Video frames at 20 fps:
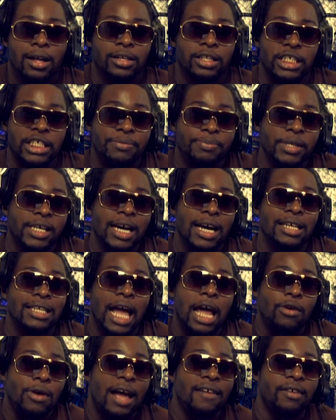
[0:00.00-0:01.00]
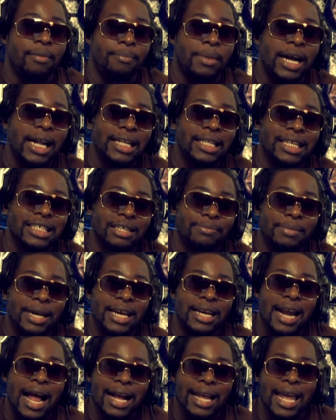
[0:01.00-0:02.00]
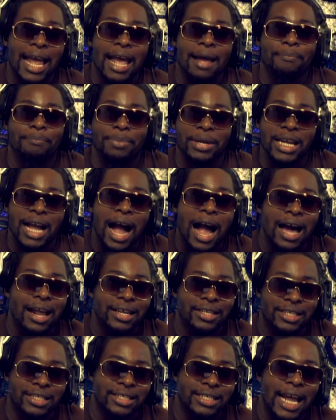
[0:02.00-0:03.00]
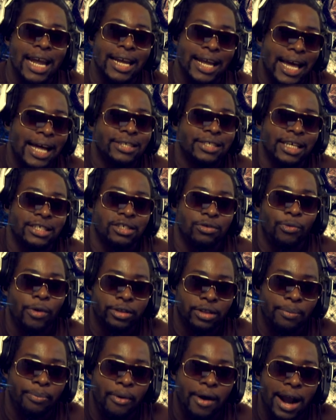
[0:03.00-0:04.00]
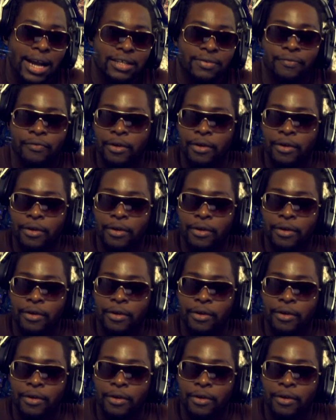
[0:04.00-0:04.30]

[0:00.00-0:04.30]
Just because I don't have the money doesn't mean I can't be honest and say, yes, that's worth the price.